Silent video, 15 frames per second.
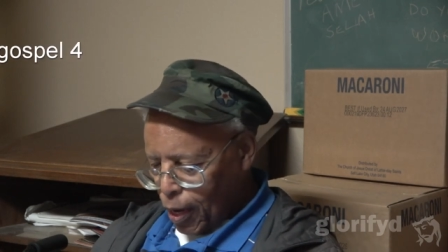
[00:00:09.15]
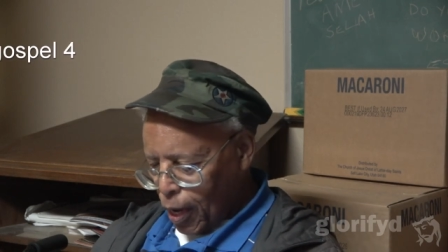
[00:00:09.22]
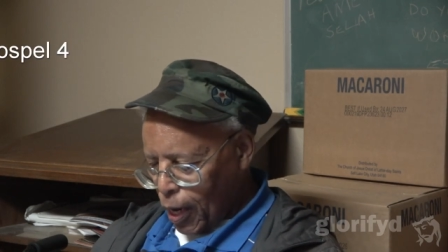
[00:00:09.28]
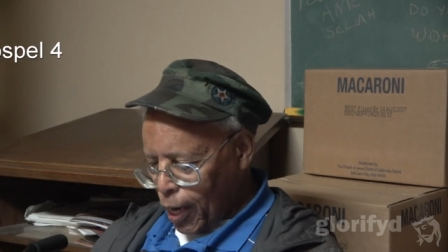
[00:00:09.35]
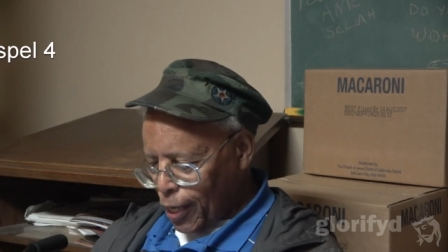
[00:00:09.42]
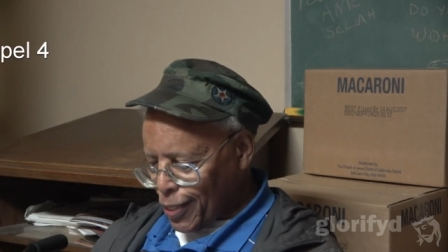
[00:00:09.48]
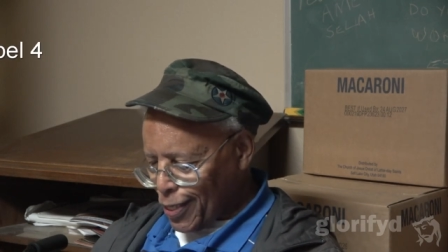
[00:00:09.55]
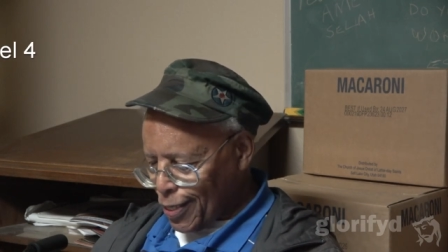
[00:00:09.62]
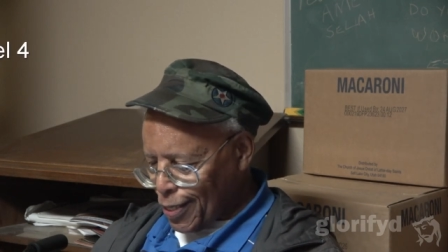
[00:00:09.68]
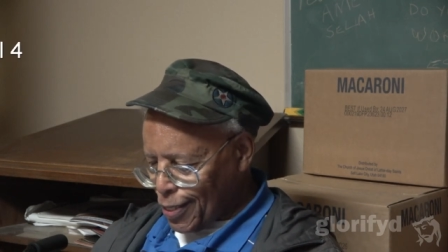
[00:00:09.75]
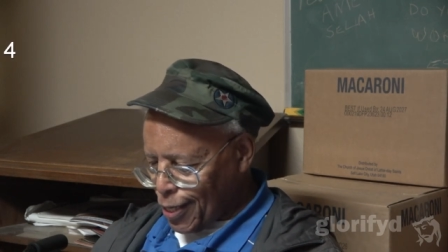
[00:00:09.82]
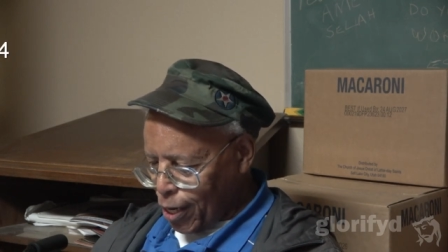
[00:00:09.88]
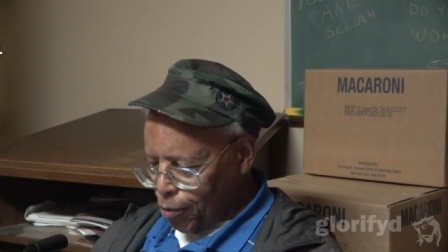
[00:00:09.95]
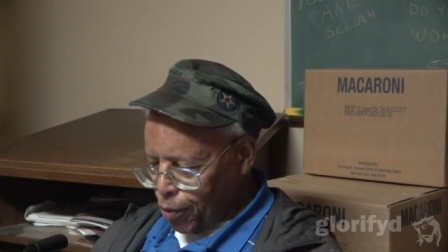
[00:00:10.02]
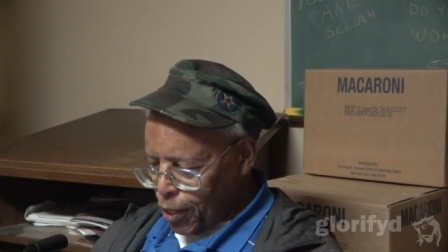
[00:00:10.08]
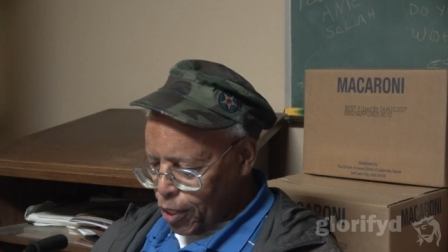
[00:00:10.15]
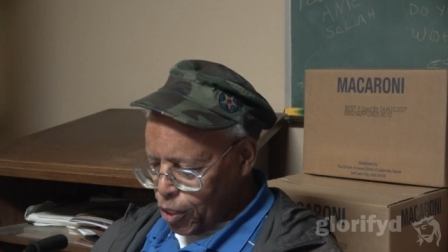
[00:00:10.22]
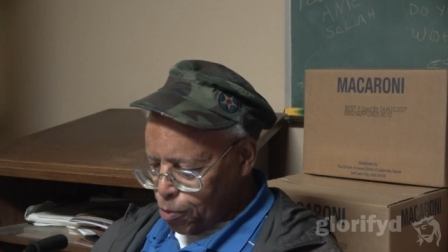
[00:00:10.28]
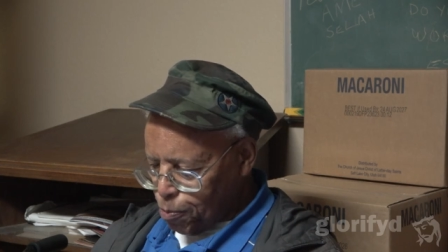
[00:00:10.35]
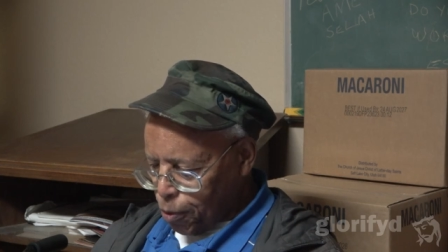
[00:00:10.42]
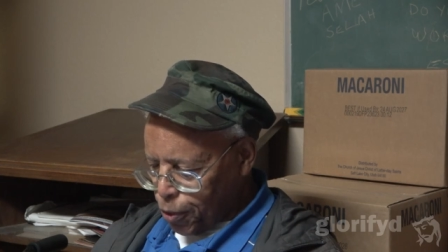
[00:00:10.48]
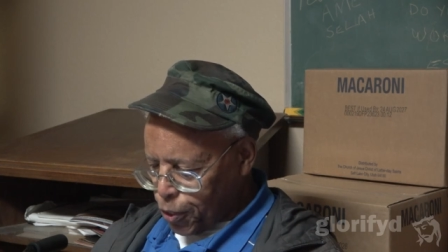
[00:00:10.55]
a lesson
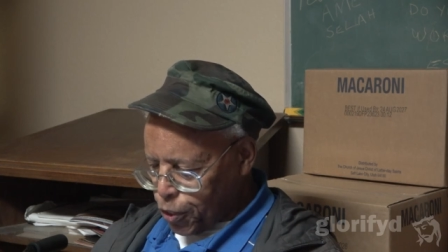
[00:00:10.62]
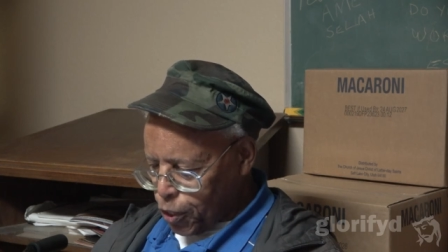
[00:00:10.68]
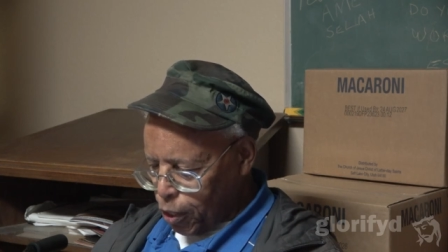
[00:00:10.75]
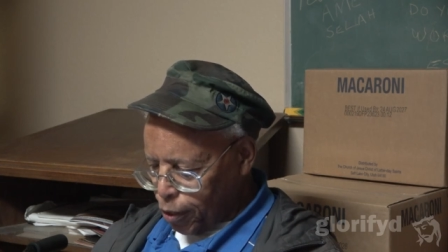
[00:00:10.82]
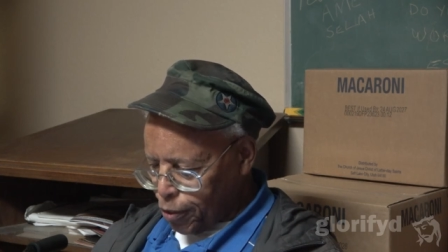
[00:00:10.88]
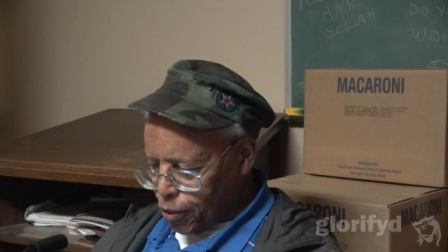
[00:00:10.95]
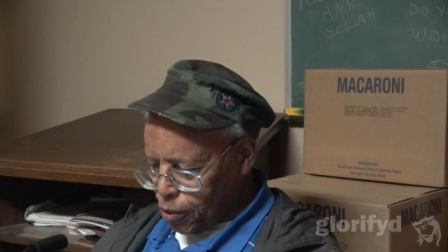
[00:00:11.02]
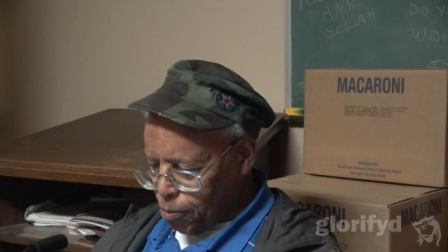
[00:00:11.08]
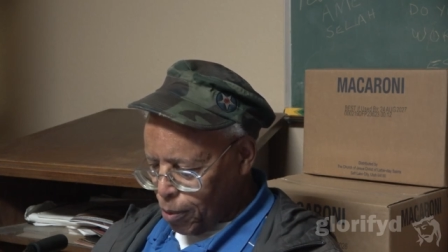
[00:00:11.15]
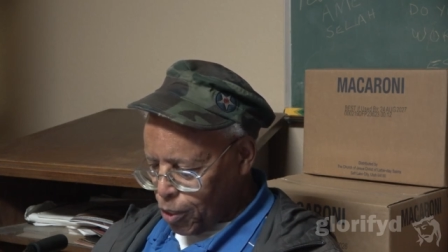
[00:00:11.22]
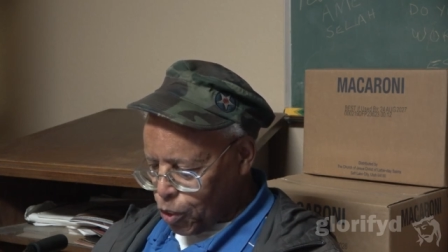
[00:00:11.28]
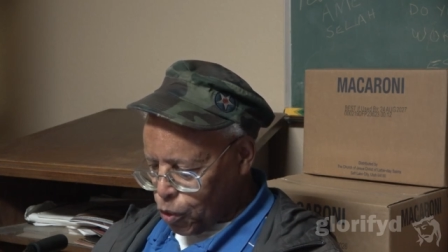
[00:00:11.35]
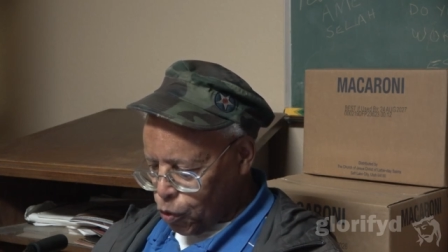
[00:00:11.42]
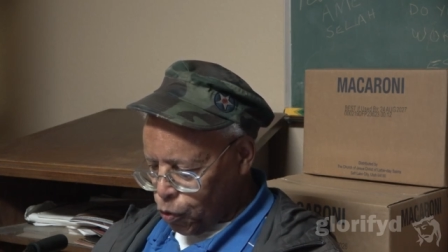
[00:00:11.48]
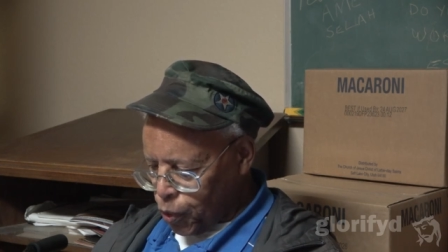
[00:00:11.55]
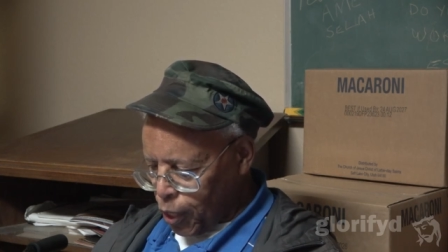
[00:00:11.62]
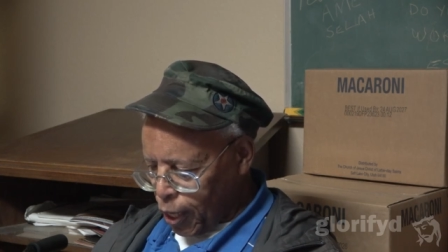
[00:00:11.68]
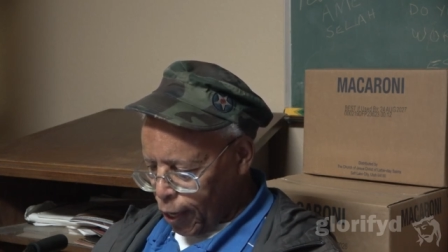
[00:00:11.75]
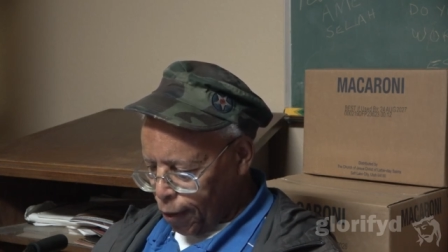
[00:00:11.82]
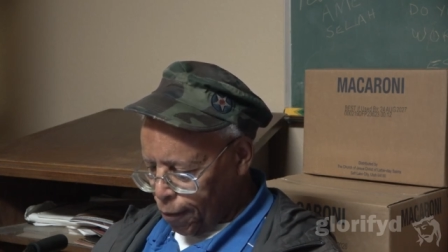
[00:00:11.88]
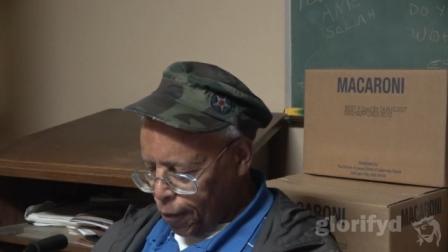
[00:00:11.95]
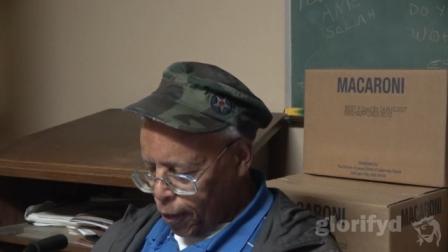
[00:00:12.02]
series, Prototokos Mystery.